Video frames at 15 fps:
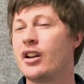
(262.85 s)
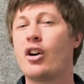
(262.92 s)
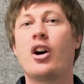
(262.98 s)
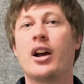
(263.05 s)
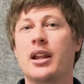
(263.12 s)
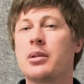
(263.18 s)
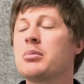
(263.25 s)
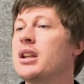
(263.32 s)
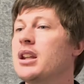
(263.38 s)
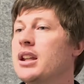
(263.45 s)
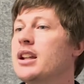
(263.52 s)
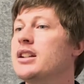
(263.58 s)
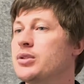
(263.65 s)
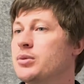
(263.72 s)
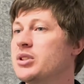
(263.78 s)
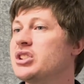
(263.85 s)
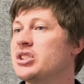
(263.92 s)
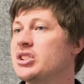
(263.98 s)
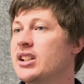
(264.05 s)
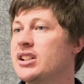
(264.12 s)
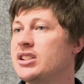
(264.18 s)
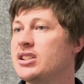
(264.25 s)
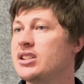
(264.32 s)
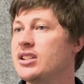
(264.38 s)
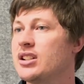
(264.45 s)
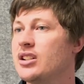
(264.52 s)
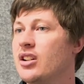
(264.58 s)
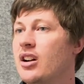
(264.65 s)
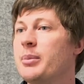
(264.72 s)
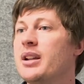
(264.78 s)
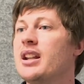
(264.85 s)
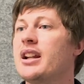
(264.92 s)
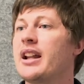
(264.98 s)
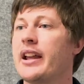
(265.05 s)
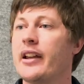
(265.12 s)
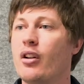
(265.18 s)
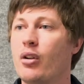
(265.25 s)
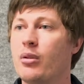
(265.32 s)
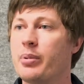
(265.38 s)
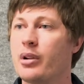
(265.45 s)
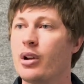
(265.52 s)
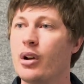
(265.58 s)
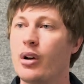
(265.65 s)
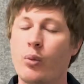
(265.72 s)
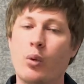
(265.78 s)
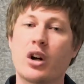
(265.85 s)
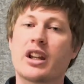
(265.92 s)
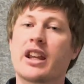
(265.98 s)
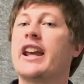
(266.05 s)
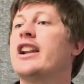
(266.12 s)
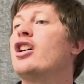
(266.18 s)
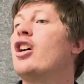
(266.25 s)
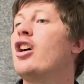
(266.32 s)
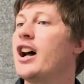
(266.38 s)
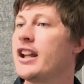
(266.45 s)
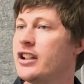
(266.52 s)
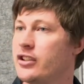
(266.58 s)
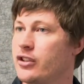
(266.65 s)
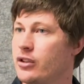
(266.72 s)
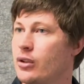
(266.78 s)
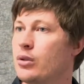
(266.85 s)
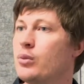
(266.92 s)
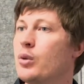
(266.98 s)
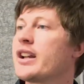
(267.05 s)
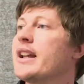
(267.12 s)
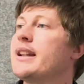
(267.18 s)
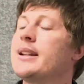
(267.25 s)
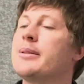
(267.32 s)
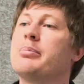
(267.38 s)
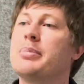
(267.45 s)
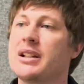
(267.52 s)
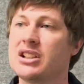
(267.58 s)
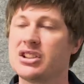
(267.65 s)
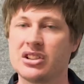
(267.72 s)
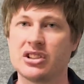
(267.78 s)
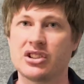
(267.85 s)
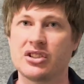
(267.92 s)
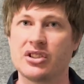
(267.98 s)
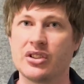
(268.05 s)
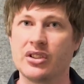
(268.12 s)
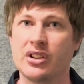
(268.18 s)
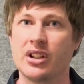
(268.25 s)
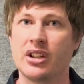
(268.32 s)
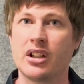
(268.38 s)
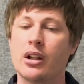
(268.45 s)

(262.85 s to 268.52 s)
I am here to assist, I'm here to help, what can I do or what can the business do?